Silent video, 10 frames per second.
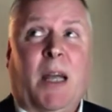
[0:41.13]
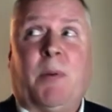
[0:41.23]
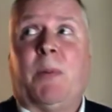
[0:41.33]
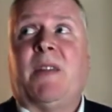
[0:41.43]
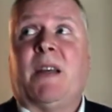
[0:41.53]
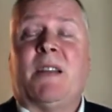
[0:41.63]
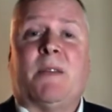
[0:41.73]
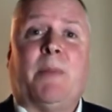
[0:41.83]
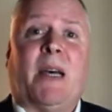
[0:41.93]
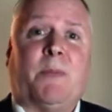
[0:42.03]
He probably thinks
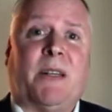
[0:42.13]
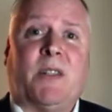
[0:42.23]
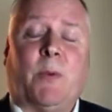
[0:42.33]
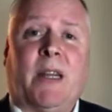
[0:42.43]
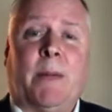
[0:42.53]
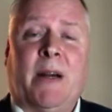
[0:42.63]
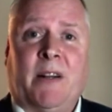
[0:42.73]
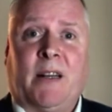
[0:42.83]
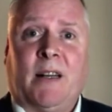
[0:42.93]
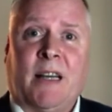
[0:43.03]
he's best placed to win the
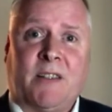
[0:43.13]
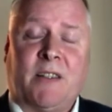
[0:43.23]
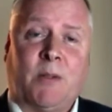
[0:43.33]
American election